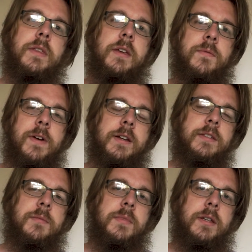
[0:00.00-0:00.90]
and finding
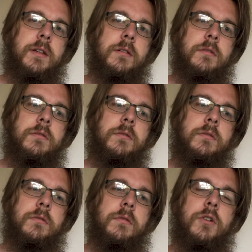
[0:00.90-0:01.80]
something
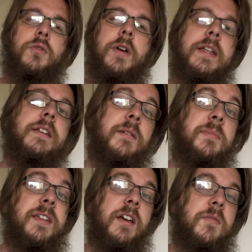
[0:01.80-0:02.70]
or creating
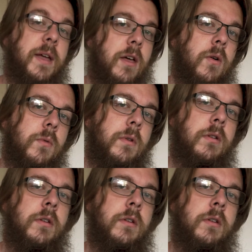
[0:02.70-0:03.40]
something of my own.